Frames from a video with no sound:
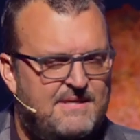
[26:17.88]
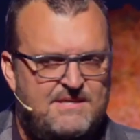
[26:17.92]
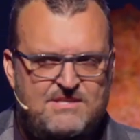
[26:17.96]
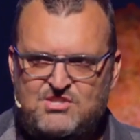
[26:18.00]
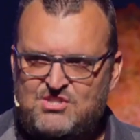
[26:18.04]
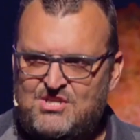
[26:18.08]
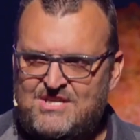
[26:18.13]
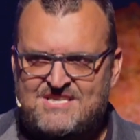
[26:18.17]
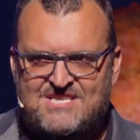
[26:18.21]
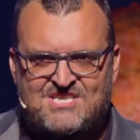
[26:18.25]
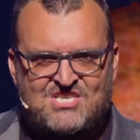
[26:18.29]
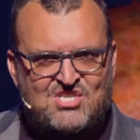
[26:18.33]

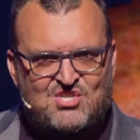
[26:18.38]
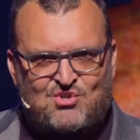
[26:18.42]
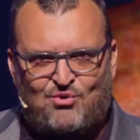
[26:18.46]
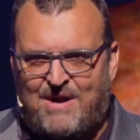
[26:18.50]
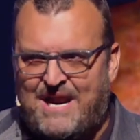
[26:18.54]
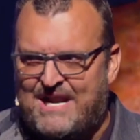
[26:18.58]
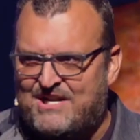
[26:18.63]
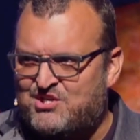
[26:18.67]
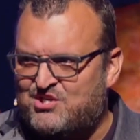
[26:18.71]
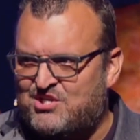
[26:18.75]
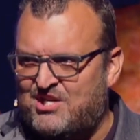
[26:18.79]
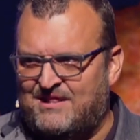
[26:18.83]
Just
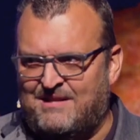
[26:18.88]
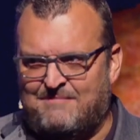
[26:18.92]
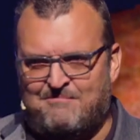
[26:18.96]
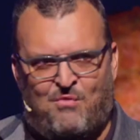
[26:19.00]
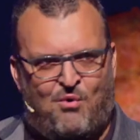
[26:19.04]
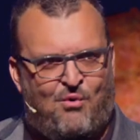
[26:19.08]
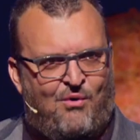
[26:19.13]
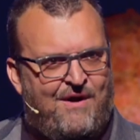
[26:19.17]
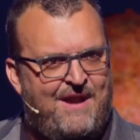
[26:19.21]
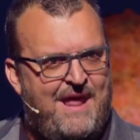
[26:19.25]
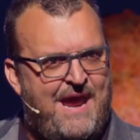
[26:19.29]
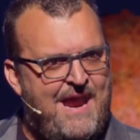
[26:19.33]
stretch in the
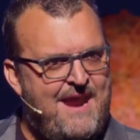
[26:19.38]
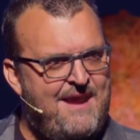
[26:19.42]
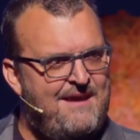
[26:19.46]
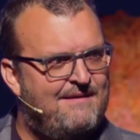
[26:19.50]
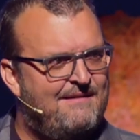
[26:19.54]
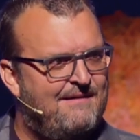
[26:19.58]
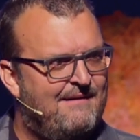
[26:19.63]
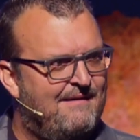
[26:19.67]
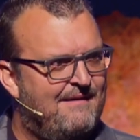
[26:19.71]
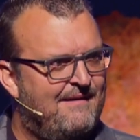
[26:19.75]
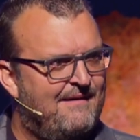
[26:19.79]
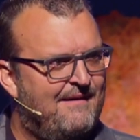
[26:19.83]

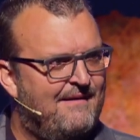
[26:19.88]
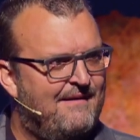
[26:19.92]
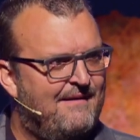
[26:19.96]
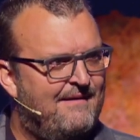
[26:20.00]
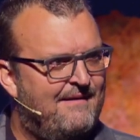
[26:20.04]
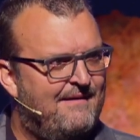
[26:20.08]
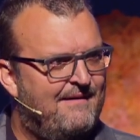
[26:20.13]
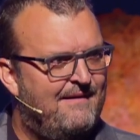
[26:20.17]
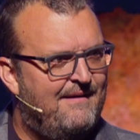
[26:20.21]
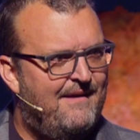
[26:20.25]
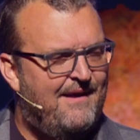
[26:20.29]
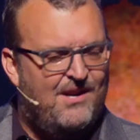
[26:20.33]
morning,
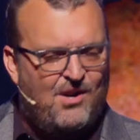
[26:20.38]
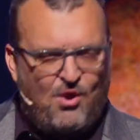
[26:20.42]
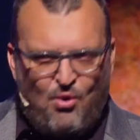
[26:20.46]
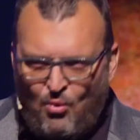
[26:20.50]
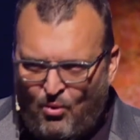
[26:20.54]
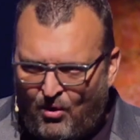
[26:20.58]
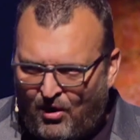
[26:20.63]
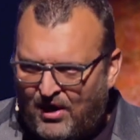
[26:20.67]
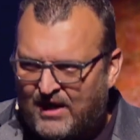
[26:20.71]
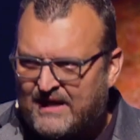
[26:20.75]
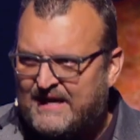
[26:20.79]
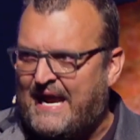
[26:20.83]
it'll
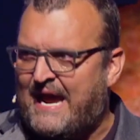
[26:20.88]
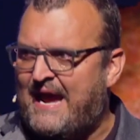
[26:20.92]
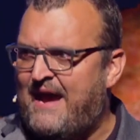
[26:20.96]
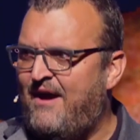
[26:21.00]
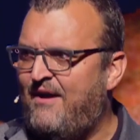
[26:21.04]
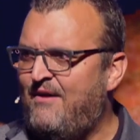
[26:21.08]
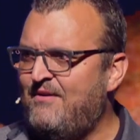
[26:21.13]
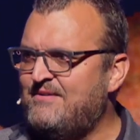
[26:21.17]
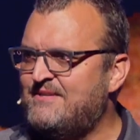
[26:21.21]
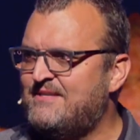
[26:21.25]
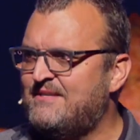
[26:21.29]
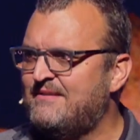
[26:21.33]
work
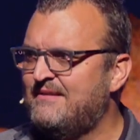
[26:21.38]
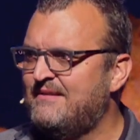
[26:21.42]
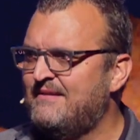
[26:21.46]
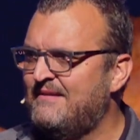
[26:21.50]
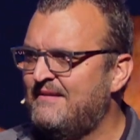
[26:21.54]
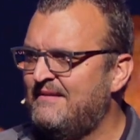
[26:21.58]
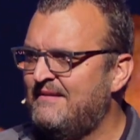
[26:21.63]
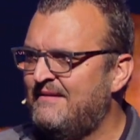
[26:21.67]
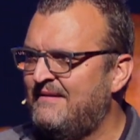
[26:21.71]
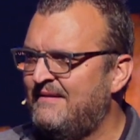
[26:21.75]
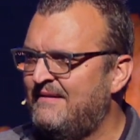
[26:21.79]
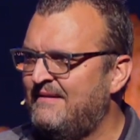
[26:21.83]
out.
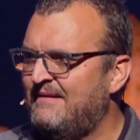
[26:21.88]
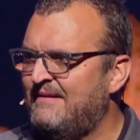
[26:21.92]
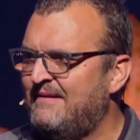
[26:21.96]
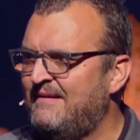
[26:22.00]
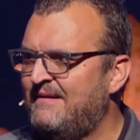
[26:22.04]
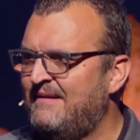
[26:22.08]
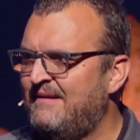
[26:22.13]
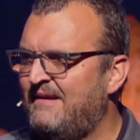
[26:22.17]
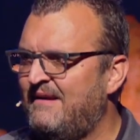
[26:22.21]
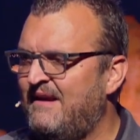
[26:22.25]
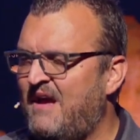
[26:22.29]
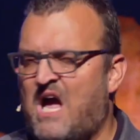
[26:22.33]

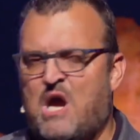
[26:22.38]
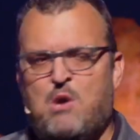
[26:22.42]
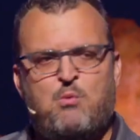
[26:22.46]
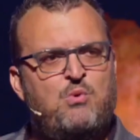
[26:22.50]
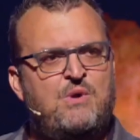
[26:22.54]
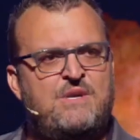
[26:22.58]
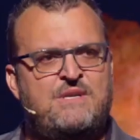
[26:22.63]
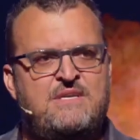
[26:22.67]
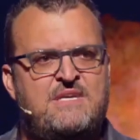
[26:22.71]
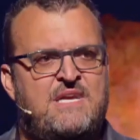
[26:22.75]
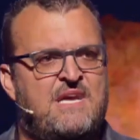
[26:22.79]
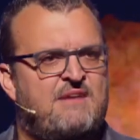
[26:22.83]
I
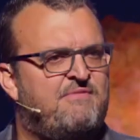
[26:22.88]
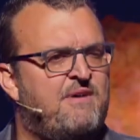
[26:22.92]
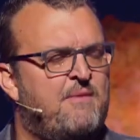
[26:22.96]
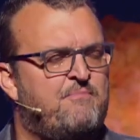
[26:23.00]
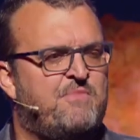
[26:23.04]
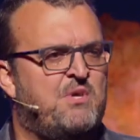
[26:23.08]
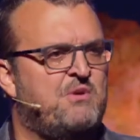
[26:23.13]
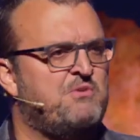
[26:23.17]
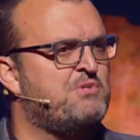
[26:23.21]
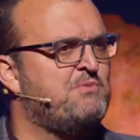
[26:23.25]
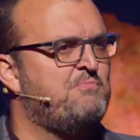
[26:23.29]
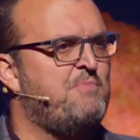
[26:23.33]
wouldn't give up
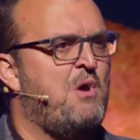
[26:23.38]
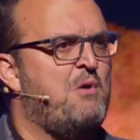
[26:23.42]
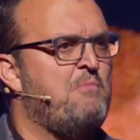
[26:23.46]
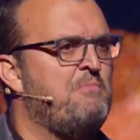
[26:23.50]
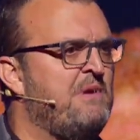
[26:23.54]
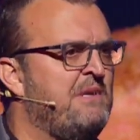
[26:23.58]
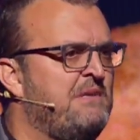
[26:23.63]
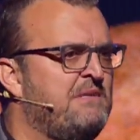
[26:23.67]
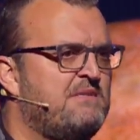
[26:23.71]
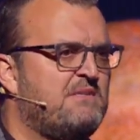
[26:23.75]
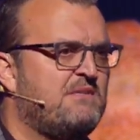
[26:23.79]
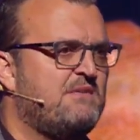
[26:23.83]
those
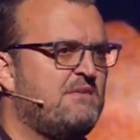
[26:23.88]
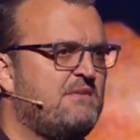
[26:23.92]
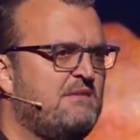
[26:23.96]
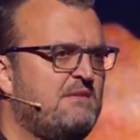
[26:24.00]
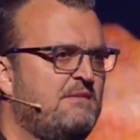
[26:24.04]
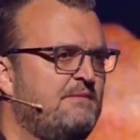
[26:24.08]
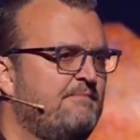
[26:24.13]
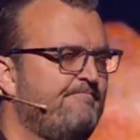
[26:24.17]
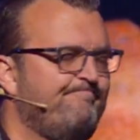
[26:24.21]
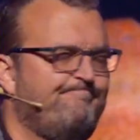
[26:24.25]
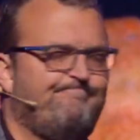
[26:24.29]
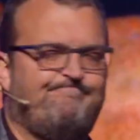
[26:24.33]
moments
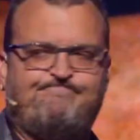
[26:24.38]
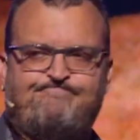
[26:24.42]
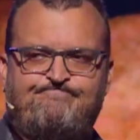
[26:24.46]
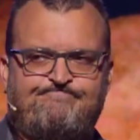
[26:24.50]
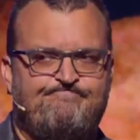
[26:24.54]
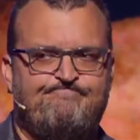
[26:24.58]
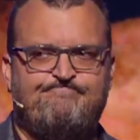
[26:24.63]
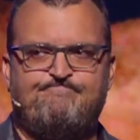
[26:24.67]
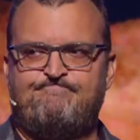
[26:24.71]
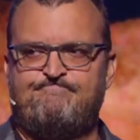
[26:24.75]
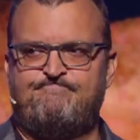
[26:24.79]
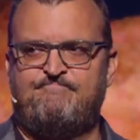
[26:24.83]

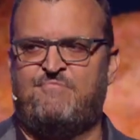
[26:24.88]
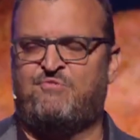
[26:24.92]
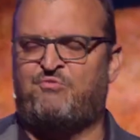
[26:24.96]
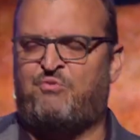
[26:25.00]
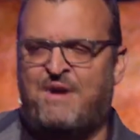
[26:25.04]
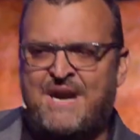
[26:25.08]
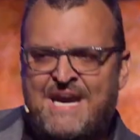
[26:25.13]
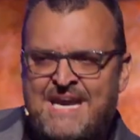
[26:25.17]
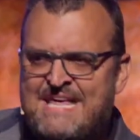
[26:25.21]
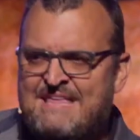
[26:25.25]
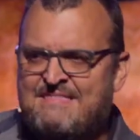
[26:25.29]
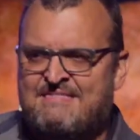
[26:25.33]
for
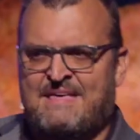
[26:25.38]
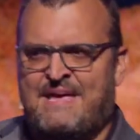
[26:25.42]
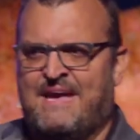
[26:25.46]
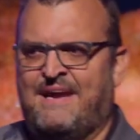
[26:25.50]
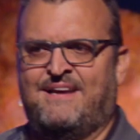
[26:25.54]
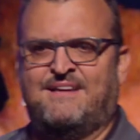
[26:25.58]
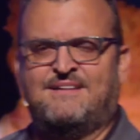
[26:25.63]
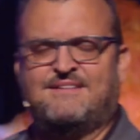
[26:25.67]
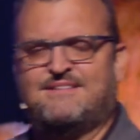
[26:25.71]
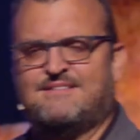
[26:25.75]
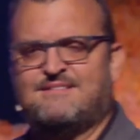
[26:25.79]
anything.